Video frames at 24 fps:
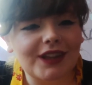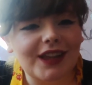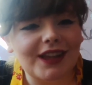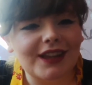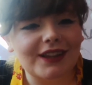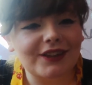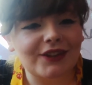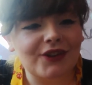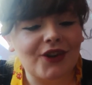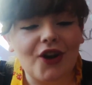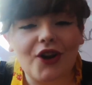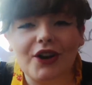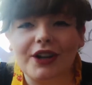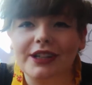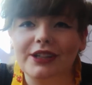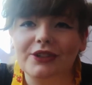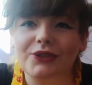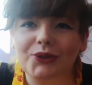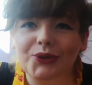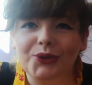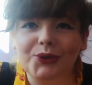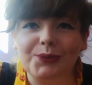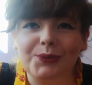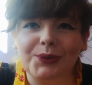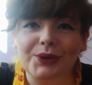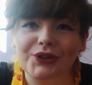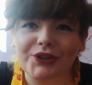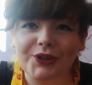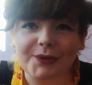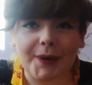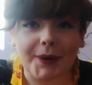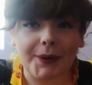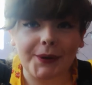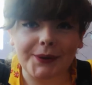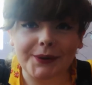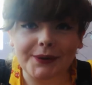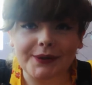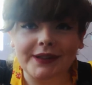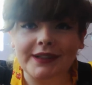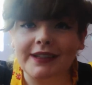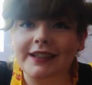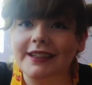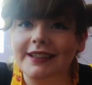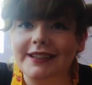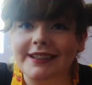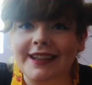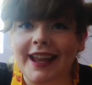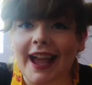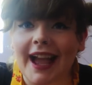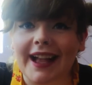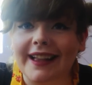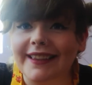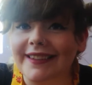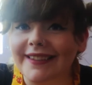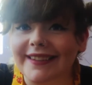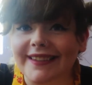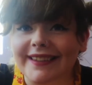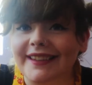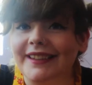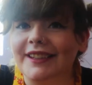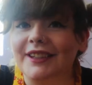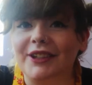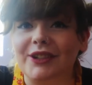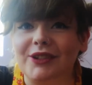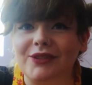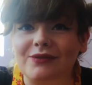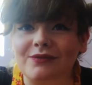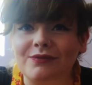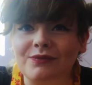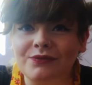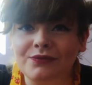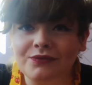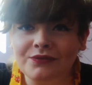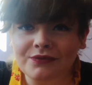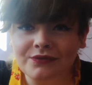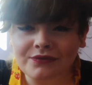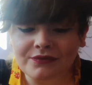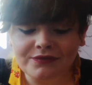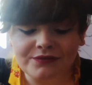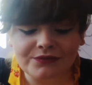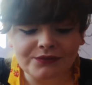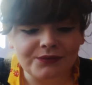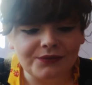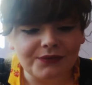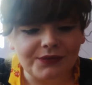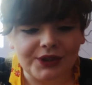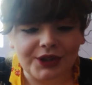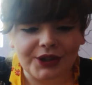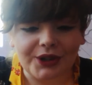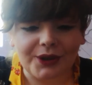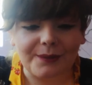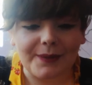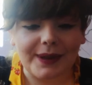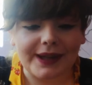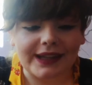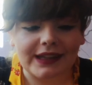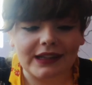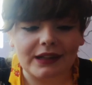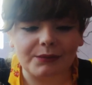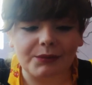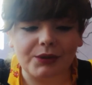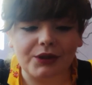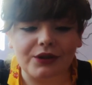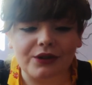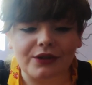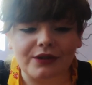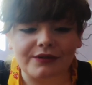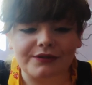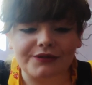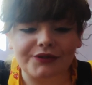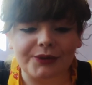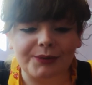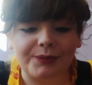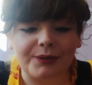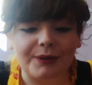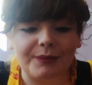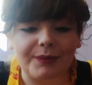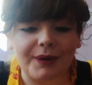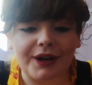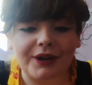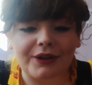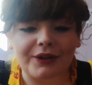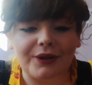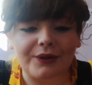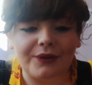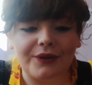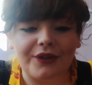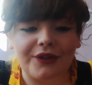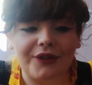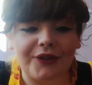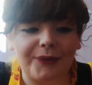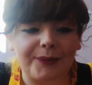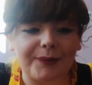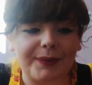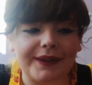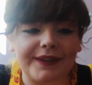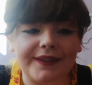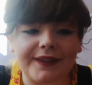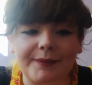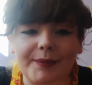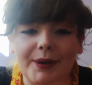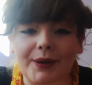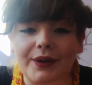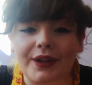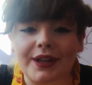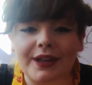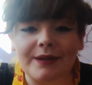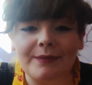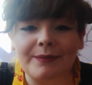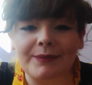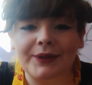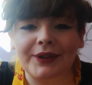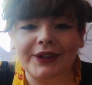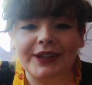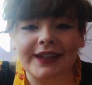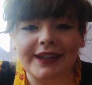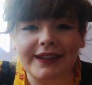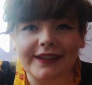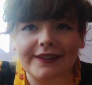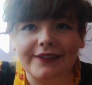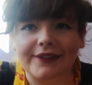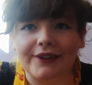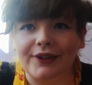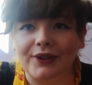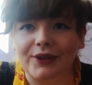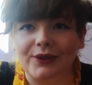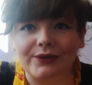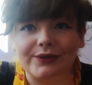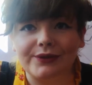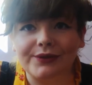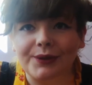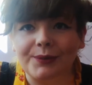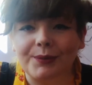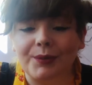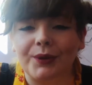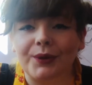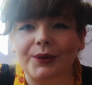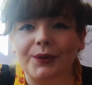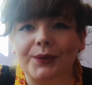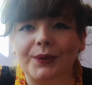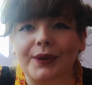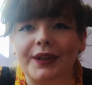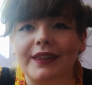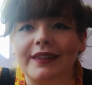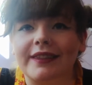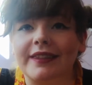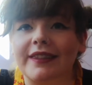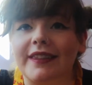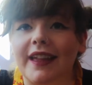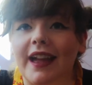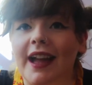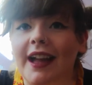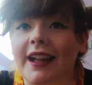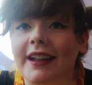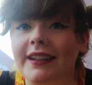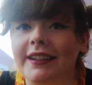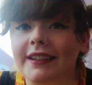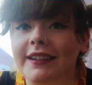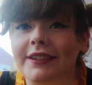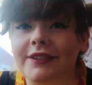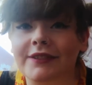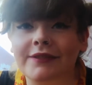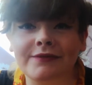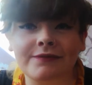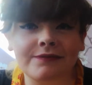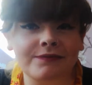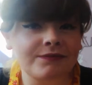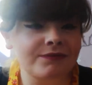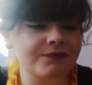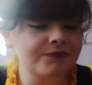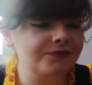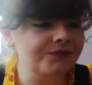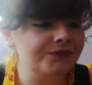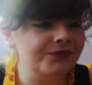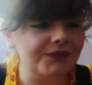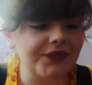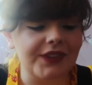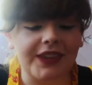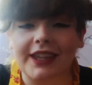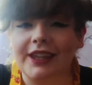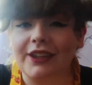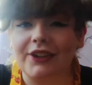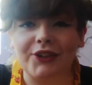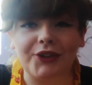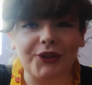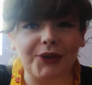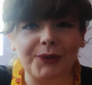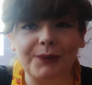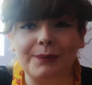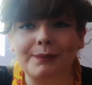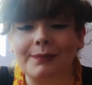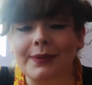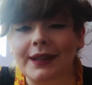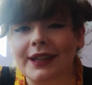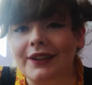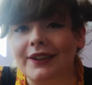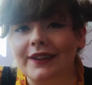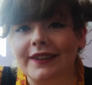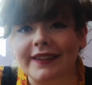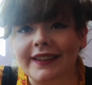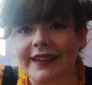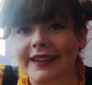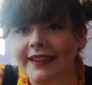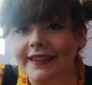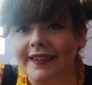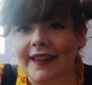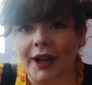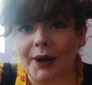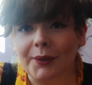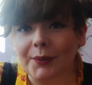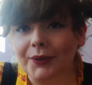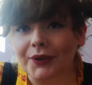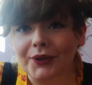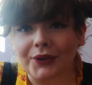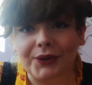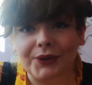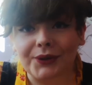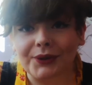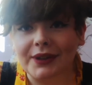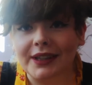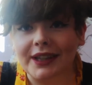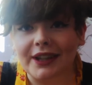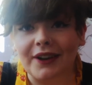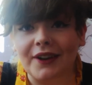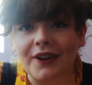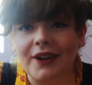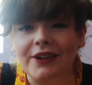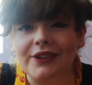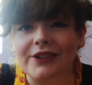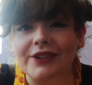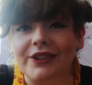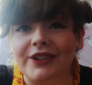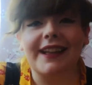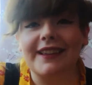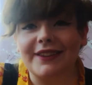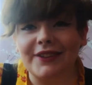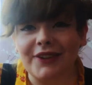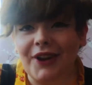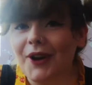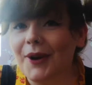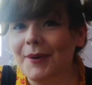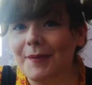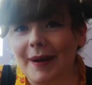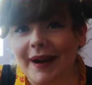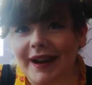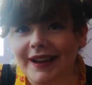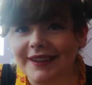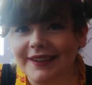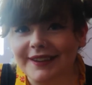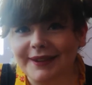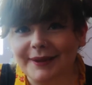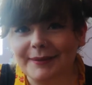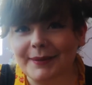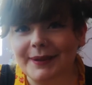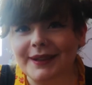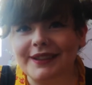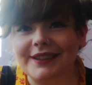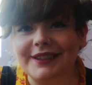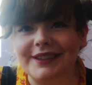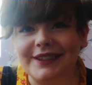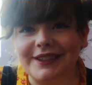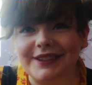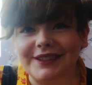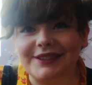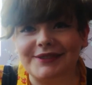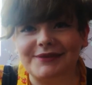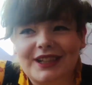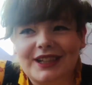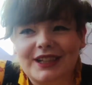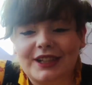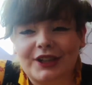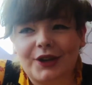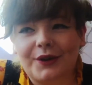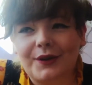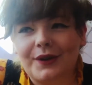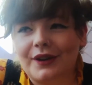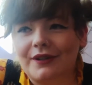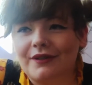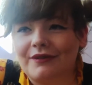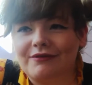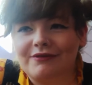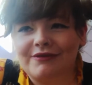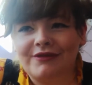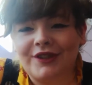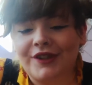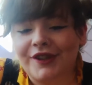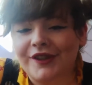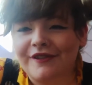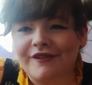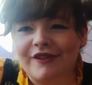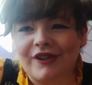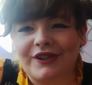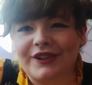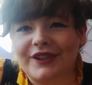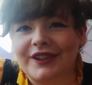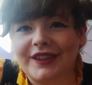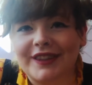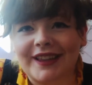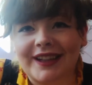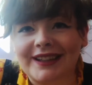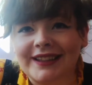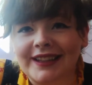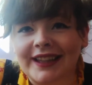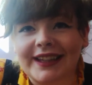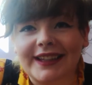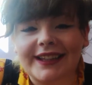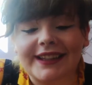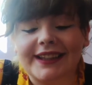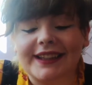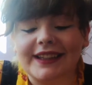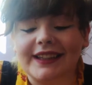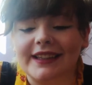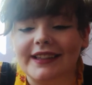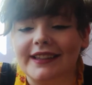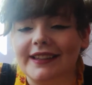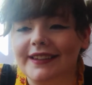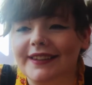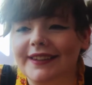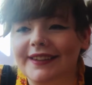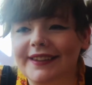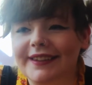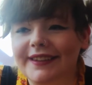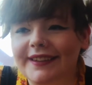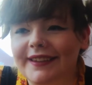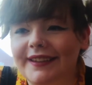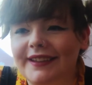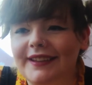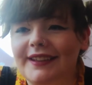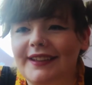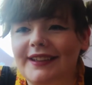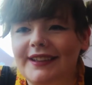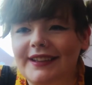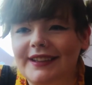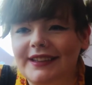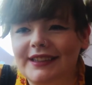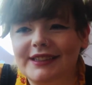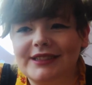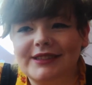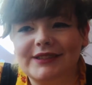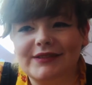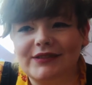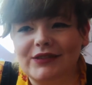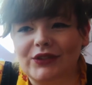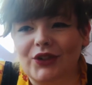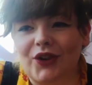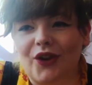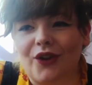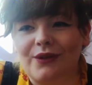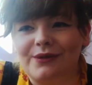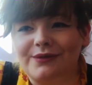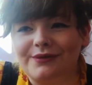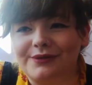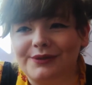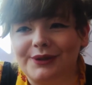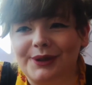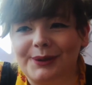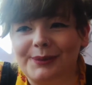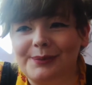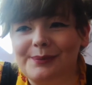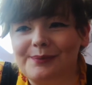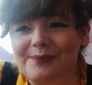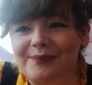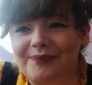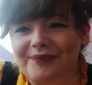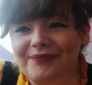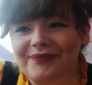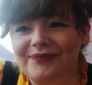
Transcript: talking too much about Naz and, you know, making him uncomfortable, but I know that there's bits about him that he's uncomfortable with, and he shouldn't, because he's absolutely gorgeous. It's not a biased opinion. Going further on to that, like, he's gone from